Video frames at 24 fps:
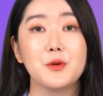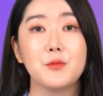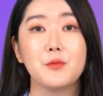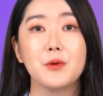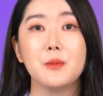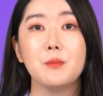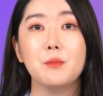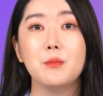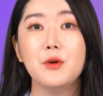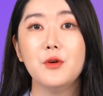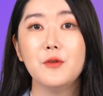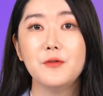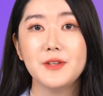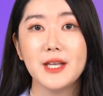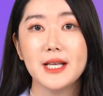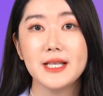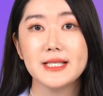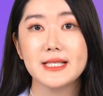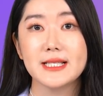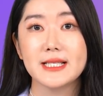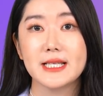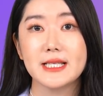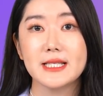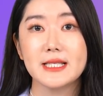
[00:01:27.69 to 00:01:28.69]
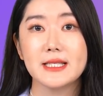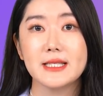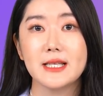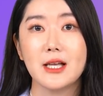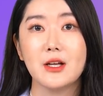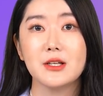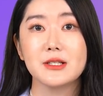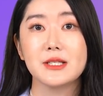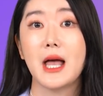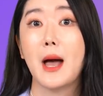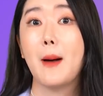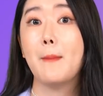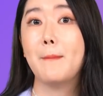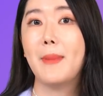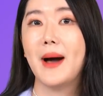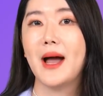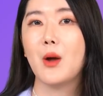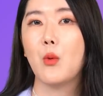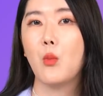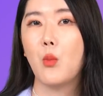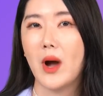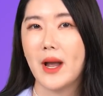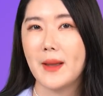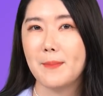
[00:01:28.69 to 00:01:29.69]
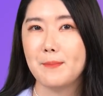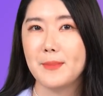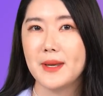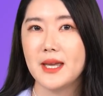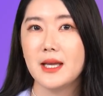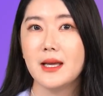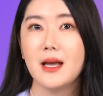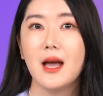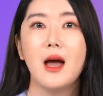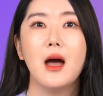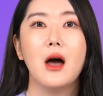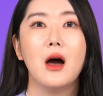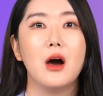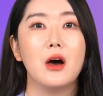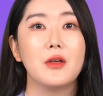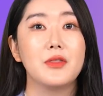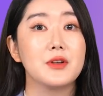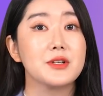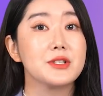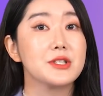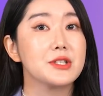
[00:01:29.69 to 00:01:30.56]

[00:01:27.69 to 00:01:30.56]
to remove dead skin cells by wiping the